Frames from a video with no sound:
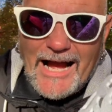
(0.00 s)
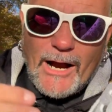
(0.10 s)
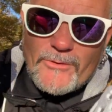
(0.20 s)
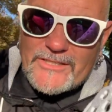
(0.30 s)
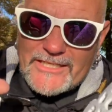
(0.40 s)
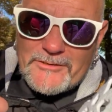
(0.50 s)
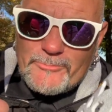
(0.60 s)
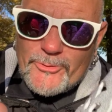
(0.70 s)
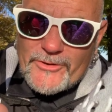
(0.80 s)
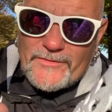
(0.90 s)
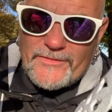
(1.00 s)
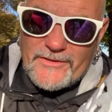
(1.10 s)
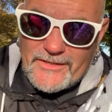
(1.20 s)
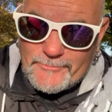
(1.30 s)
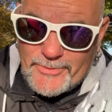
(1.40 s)
I will input
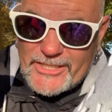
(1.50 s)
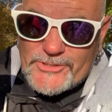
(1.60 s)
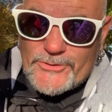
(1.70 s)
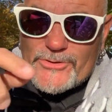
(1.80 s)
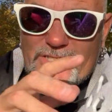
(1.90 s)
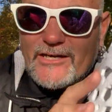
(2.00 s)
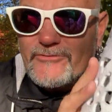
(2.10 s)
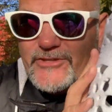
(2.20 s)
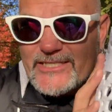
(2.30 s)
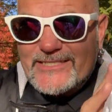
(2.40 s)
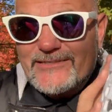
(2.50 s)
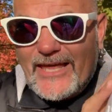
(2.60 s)
the pictures of this